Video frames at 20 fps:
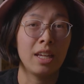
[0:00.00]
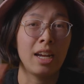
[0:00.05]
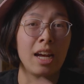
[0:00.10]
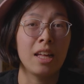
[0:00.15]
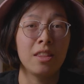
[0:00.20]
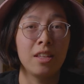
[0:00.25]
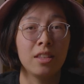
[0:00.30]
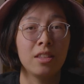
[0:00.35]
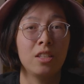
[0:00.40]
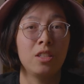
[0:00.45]
that
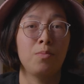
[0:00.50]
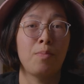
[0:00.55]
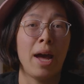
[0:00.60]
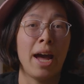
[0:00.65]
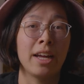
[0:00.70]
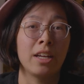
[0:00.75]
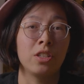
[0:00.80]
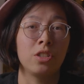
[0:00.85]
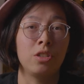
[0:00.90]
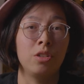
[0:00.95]
I think this
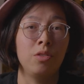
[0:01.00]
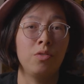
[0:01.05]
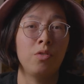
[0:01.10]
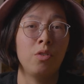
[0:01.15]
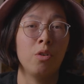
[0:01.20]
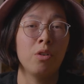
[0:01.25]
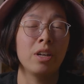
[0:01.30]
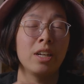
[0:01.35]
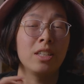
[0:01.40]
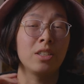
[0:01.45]
bag is good
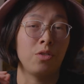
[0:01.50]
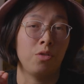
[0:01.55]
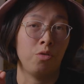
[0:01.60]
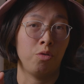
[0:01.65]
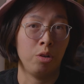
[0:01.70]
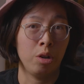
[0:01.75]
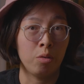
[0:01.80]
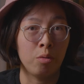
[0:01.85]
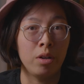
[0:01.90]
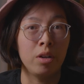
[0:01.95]
for is a
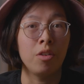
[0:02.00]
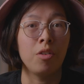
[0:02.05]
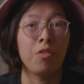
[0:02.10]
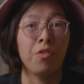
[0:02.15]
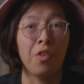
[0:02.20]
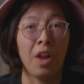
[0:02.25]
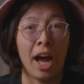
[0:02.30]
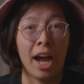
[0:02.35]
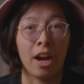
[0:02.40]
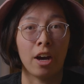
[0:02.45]
frequent
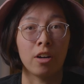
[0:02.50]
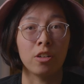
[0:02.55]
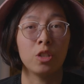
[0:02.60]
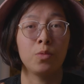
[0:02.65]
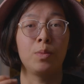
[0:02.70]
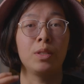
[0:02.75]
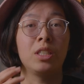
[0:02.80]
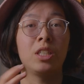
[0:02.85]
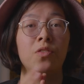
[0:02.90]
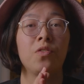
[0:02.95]
flyer,
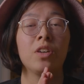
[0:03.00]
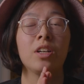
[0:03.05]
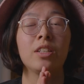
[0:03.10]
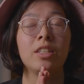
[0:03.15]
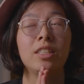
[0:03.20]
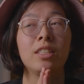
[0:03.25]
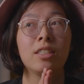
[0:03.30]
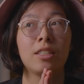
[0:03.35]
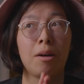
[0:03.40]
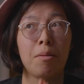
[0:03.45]

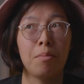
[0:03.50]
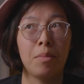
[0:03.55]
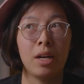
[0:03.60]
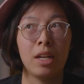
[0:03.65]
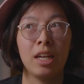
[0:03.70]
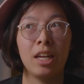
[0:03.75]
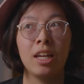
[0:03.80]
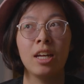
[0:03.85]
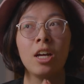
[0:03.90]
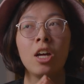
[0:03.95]
specifically
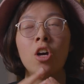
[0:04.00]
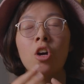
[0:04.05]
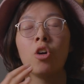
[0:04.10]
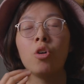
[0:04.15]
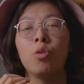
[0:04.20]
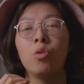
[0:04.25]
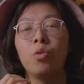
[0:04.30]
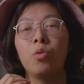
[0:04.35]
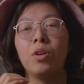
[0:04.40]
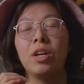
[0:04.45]
somebody
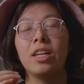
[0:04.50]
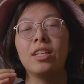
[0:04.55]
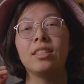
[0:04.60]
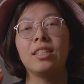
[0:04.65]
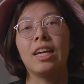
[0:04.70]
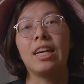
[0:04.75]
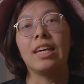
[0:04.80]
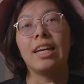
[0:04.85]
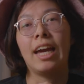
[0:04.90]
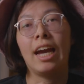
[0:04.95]
who is
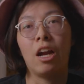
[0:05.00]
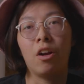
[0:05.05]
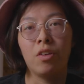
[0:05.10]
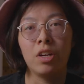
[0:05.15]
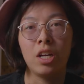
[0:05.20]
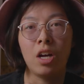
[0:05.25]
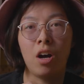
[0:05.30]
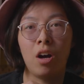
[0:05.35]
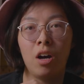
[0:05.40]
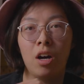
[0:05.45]
a
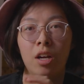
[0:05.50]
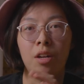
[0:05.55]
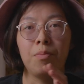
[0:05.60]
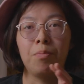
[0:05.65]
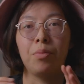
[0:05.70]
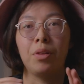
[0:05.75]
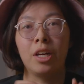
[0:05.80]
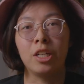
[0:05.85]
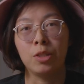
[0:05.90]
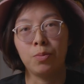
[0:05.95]

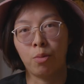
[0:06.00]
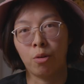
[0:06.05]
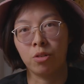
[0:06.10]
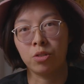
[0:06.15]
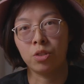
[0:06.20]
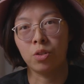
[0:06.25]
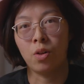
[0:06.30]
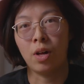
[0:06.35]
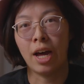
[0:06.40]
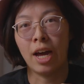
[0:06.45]
carry-on plus
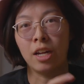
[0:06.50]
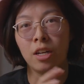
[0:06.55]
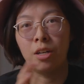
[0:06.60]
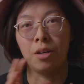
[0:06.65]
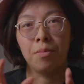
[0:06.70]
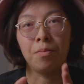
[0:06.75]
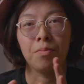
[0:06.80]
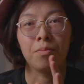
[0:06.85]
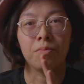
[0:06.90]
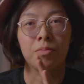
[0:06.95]
personal
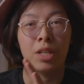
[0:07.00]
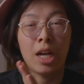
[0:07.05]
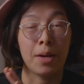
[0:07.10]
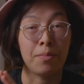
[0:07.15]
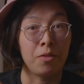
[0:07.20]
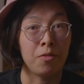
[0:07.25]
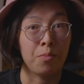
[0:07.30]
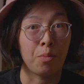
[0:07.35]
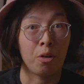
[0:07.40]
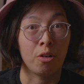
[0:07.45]
item
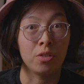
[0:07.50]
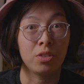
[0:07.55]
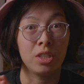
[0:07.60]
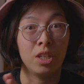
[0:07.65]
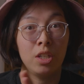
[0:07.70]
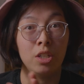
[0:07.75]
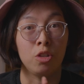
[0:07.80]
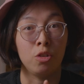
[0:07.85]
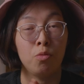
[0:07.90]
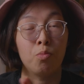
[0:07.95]
type of
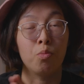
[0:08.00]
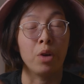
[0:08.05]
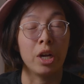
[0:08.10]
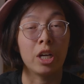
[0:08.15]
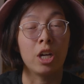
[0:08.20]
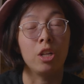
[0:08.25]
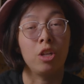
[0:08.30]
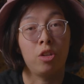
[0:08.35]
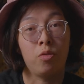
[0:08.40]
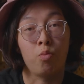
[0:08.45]
person. You
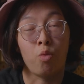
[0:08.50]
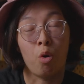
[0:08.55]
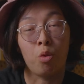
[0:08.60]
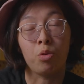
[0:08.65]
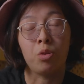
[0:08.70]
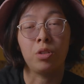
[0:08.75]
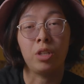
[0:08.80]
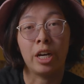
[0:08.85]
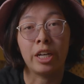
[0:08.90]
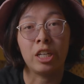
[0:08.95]
bring a
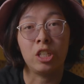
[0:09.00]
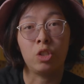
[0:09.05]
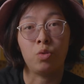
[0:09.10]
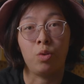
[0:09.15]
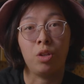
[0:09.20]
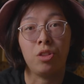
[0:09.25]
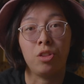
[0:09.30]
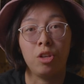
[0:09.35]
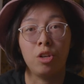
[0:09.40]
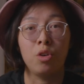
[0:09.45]
roller luggage
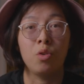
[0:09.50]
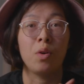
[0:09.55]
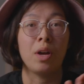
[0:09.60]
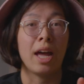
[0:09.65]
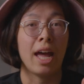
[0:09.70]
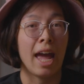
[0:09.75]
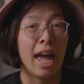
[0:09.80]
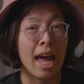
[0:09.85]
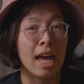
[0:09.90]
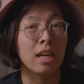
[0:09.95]
with
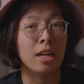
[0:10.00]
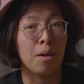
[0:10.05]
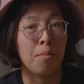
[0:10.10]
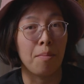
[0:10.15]
you and a